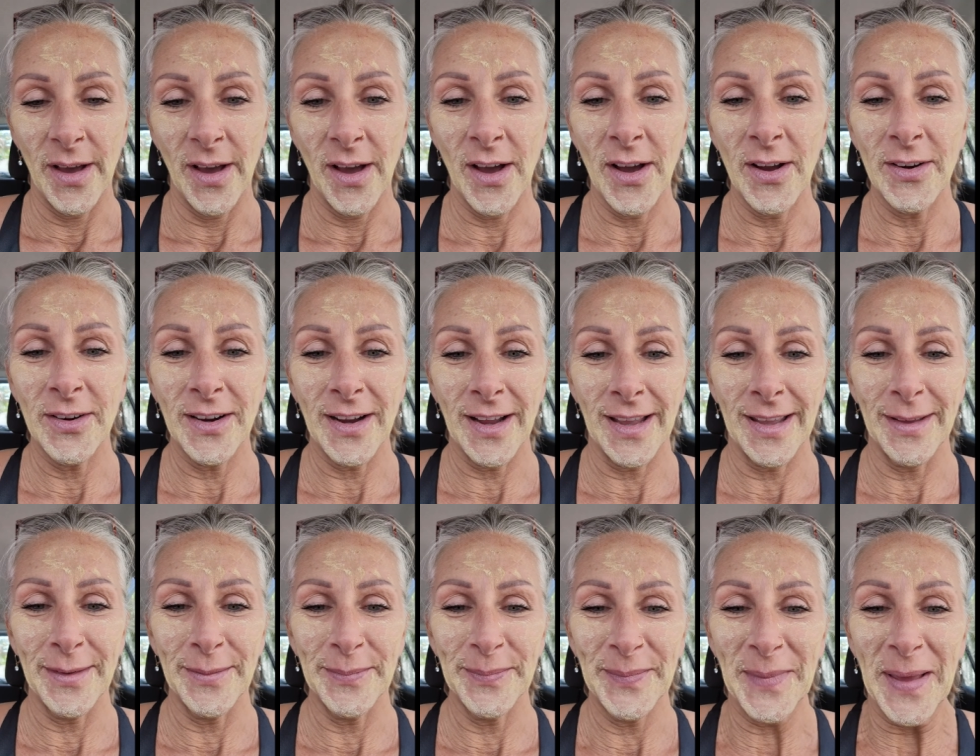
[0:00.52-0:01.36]
All
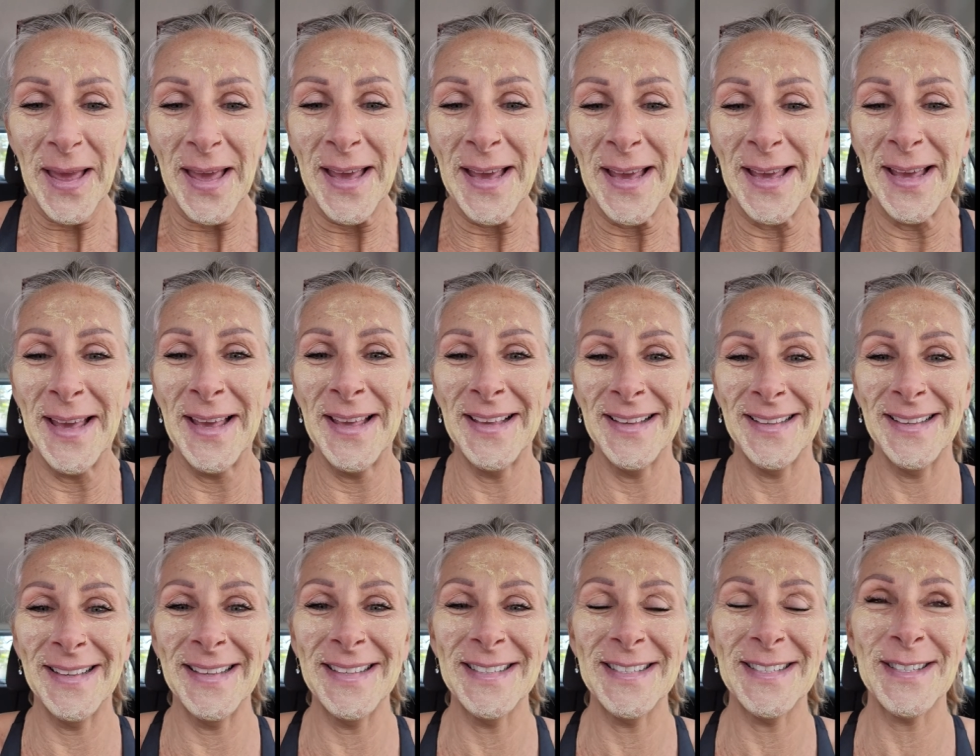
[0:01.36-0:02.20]
right.
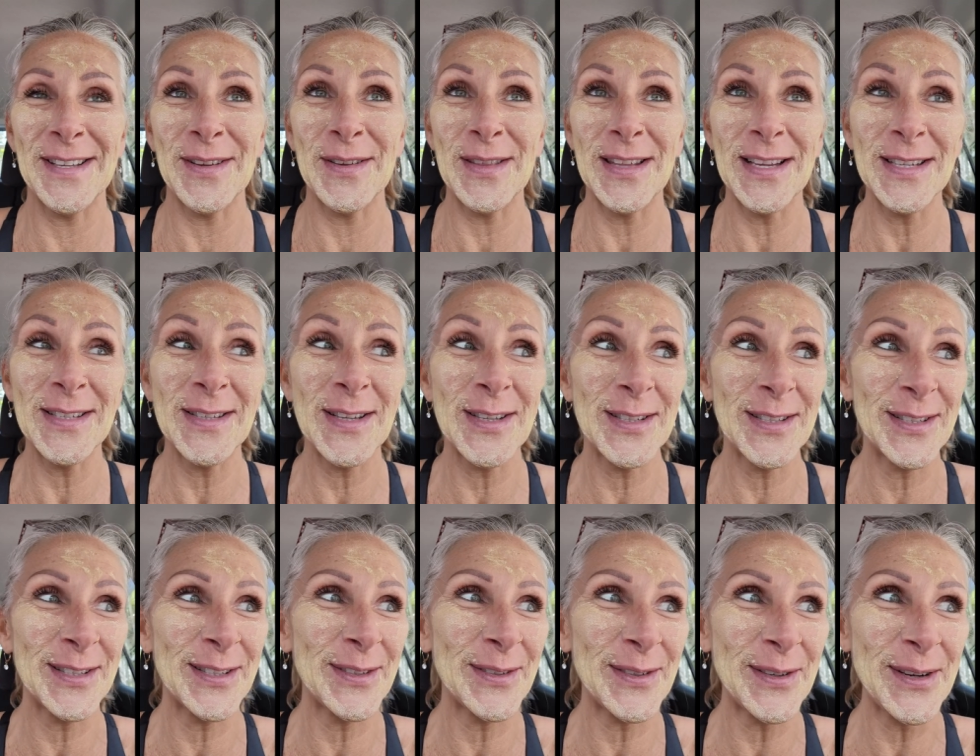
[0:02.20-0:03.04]
So there's a
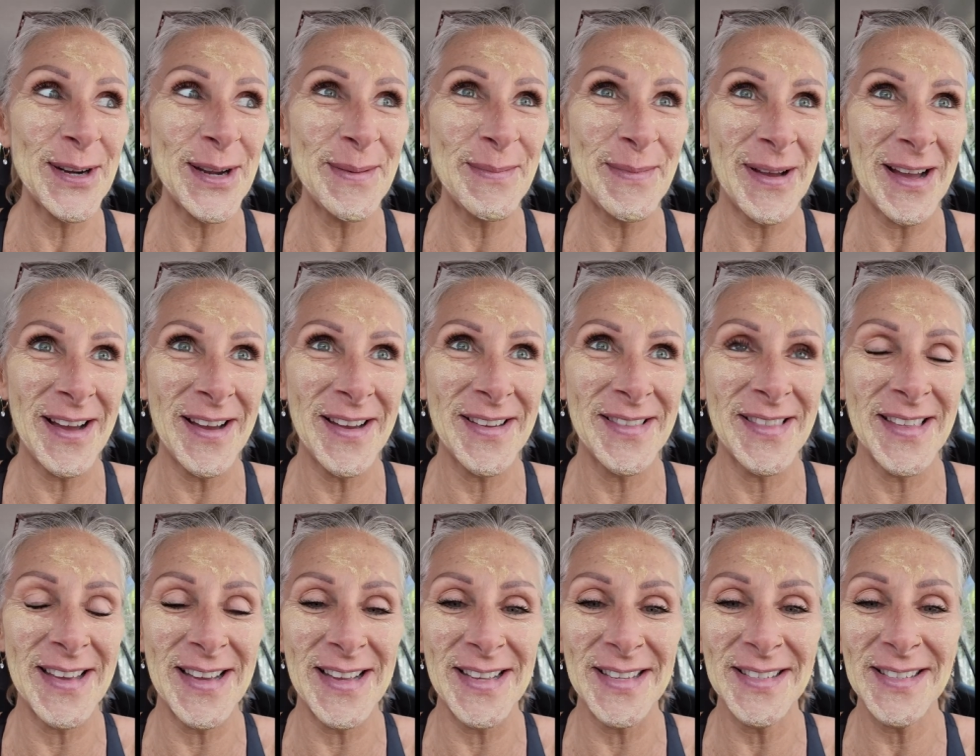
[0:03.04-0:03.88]
story
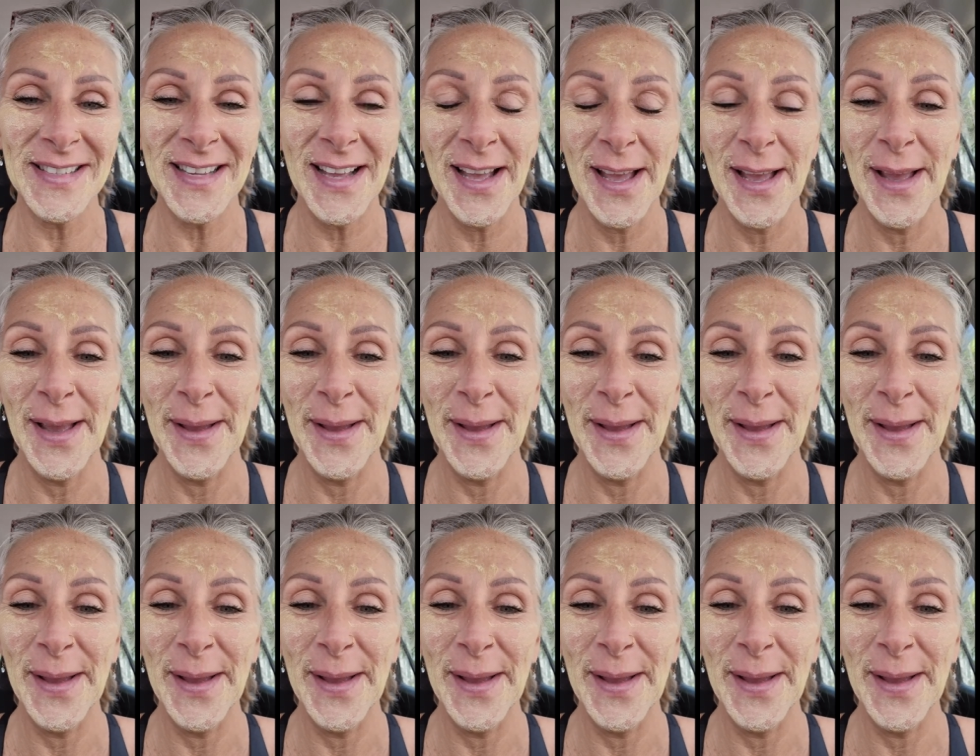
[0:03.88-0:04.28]
behind this.